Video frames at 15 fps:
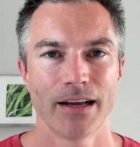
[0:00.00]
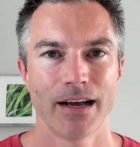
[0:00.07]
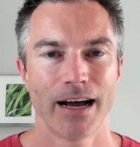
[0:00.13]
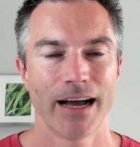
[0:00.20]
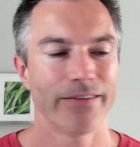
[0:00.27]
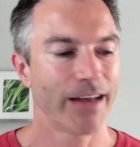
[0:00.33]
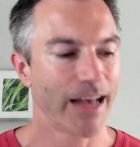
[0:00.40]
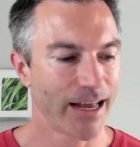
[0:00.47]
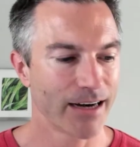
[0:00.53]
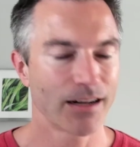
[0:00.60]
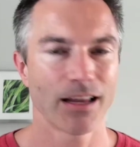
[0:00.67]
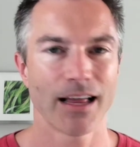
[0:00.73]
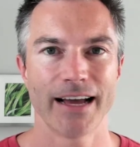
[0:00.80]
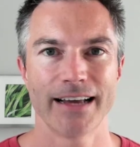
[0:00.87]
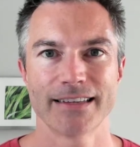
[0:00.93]
I've had
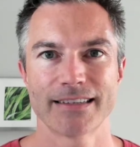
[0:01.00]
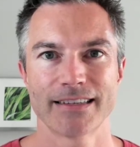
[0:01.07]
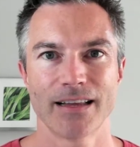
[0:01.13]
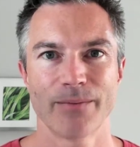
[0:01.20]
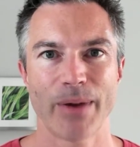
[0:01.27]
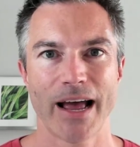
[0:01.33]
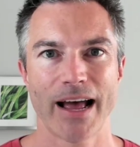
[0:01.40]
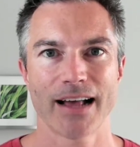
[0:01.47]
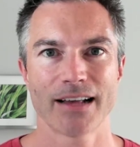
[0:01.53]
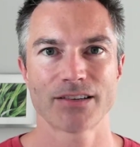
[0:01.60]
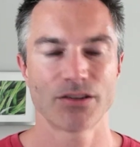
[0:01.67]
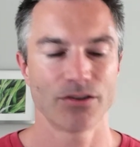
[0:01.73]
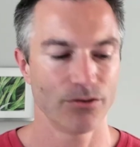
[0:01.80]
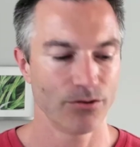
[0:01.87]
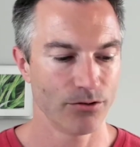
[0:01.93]
clients in the
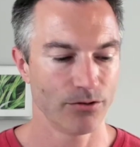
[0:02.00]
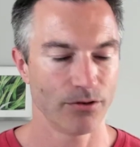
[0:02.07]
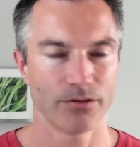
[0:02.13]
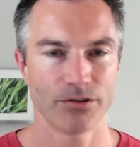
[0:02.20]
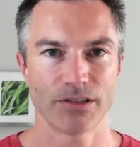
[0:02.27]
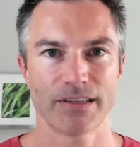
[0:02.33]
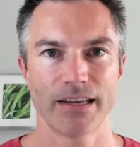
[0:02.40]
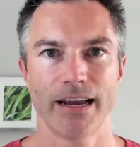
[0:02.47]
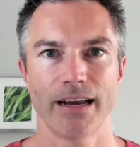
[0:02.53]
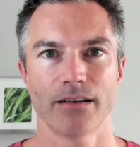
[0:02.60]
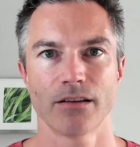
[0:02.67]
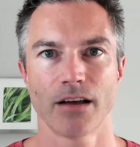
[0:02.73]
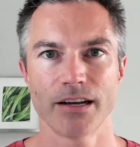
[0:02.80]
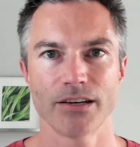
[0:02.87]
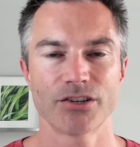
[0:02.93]
past who just ate
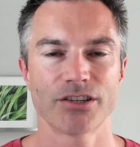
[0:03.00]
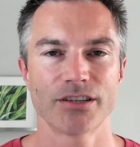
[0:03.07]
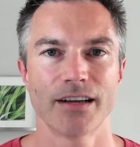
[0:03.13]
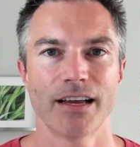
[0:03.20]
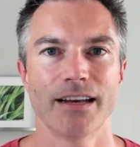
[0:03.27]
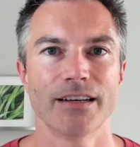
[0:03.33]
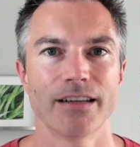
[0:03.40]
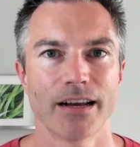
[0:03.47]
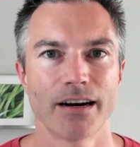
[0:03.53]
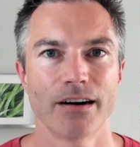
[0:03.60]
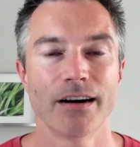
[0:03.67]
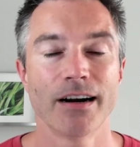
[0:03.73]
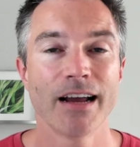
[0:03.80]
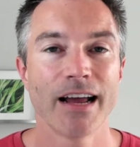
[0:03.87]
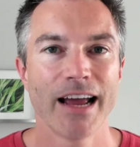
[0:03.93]
lunch and
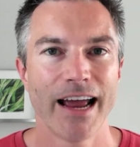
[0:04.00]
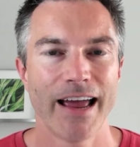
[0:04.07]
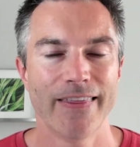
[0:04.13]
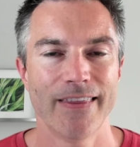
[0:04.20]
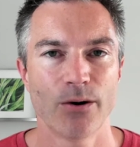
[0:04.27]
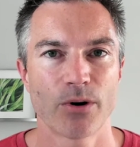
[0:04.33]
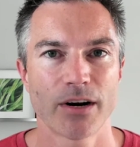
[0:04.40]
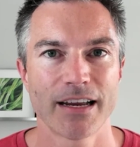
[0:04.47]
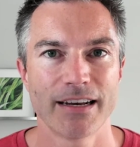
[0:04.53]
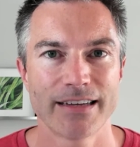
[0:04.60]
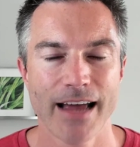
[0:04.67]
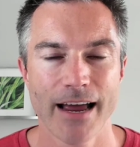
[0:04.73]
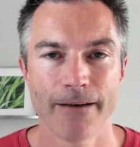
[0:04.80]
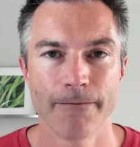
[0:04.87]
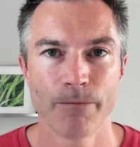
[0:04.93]
dinner and they were
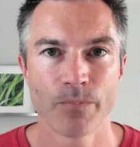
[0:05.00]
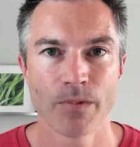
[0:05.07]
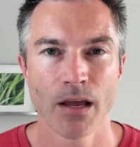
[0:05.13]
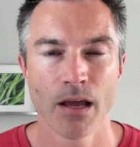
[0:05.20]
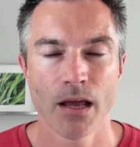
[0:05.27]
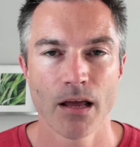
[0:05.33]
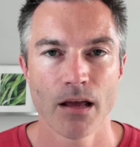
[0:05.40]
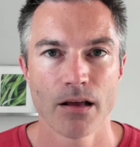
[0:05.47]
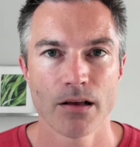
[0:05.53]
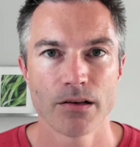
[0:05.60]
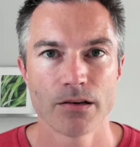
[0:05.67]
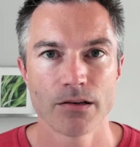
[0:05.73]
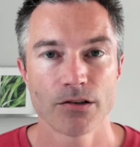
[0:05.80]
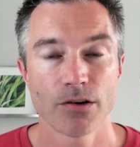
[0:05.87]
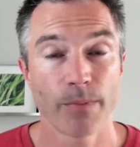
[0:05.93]
content.
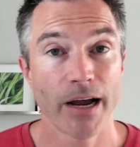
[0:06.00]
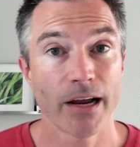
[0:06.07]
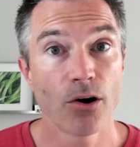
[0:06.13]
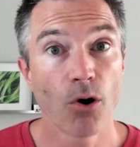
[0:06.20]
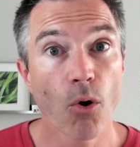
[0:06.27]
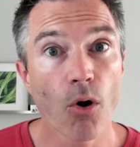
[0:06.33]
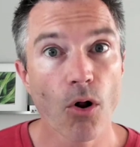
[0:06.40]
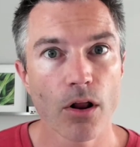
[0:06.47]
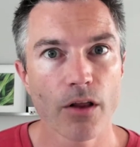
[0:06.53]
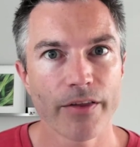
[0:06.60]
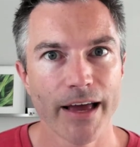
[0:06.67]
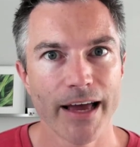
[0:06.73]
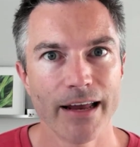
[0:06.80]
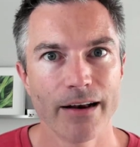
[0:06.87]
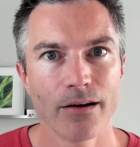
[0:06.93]
So my goal
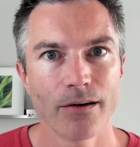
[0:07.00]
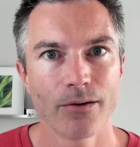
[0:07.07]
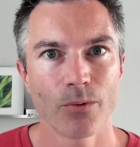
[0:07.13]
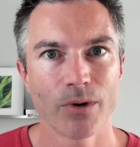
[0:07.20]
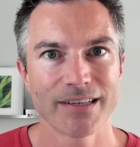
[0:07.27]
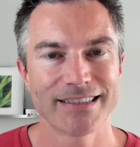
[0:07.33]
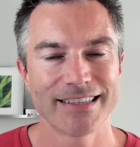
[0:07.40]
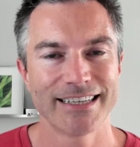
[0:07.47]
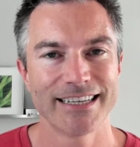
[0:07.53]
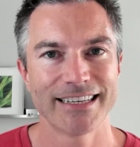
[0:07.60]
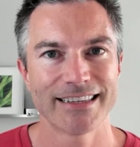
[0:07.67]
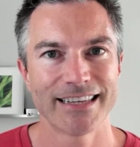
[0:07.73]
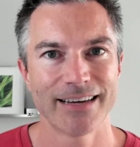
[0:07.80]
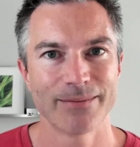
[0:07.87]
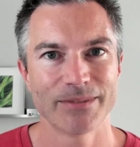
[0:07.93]
then was to
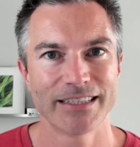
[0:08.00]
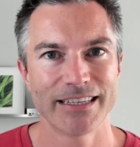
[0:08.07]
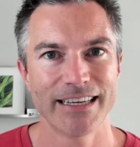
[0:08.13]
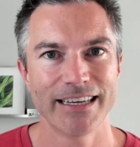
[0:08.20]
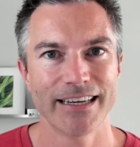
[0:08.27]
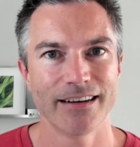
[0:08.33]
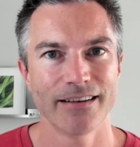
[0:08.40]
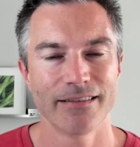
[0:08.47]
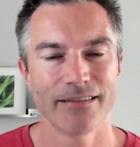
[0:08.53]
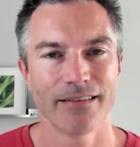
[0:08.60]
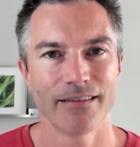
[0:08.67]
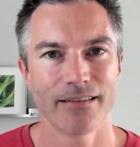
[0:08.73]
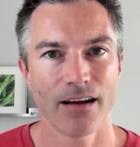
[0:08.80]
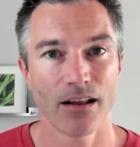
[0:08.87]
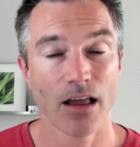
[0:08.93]
get them to eat
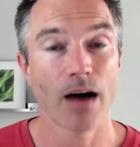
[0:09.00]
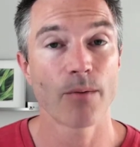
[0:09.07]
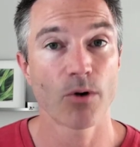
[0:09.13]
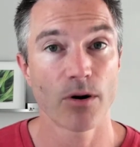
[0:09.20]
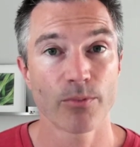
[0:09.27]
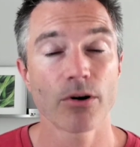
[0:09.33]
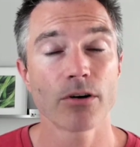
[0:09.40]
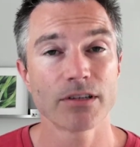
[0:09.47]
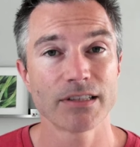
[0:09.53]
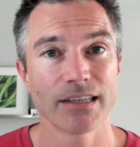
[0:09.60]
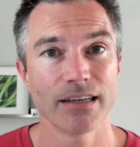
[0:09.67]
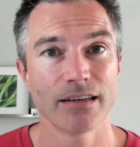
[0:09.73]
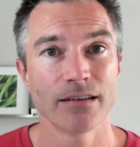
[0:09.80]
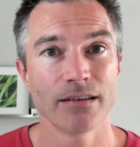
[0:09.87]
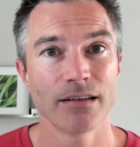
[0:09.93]
a lot more
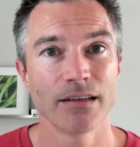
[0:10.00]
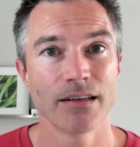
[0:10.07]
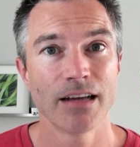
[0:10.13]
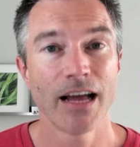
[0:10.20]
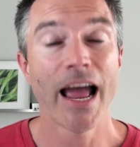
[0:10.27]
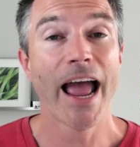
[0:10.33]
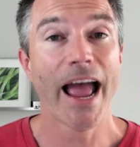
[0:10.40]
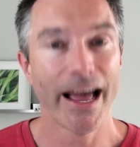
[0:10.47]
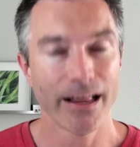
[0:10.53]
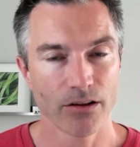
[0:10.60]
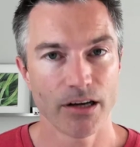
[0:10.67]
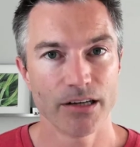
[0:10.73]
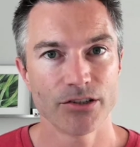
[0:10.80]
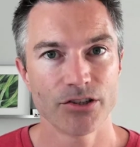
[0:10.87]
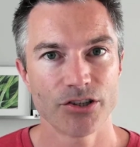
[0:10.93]
protein at
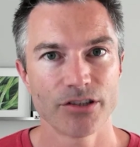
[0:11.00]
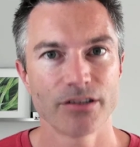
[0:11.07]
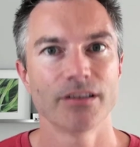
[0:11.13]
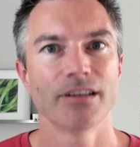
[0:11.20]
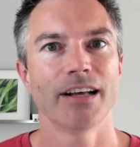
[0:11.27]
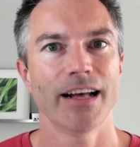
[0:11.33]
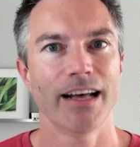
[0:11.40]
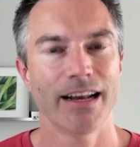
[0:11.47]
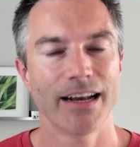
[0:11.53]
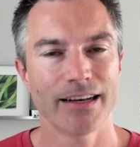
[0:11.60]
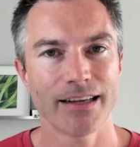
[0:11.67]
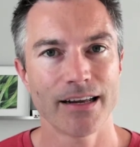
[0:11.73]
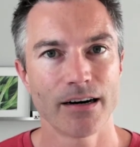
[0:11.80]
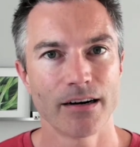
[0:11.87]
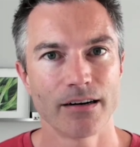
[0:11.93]
lunch and at
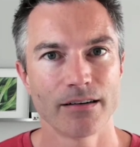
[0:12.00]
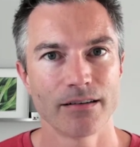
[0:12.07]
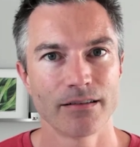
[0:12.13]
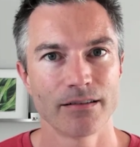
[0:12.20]
dinner.